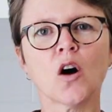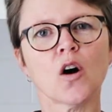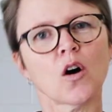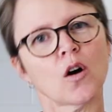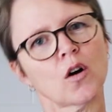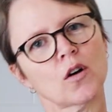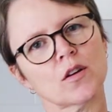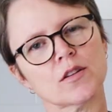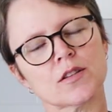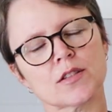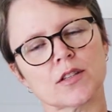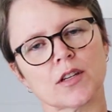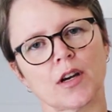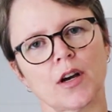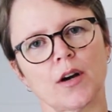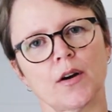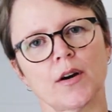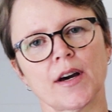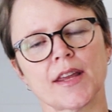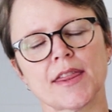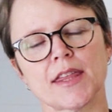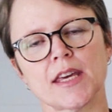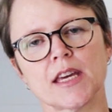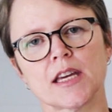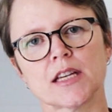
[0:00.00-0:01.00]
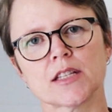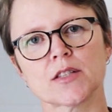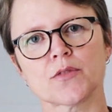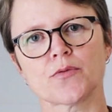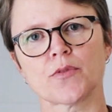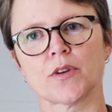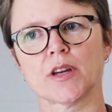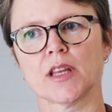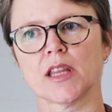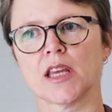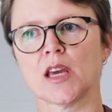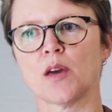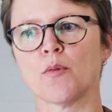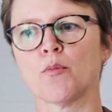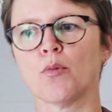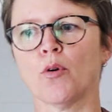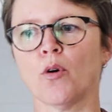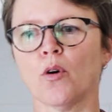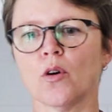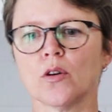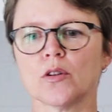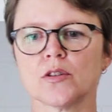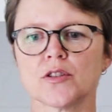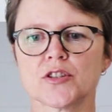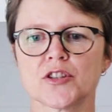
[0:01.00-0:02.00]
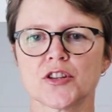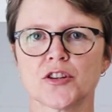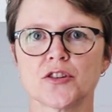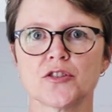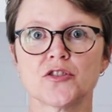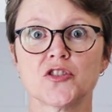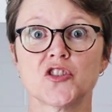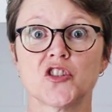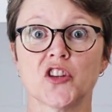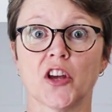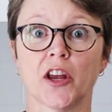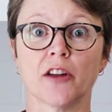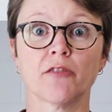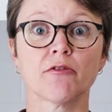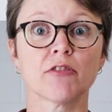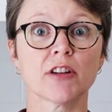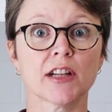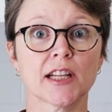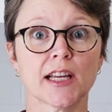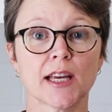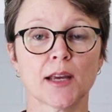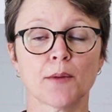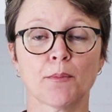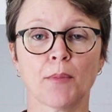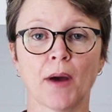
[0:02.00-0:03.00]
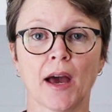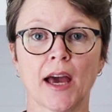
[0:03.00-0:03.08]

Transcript: Also, I think it's really important to generally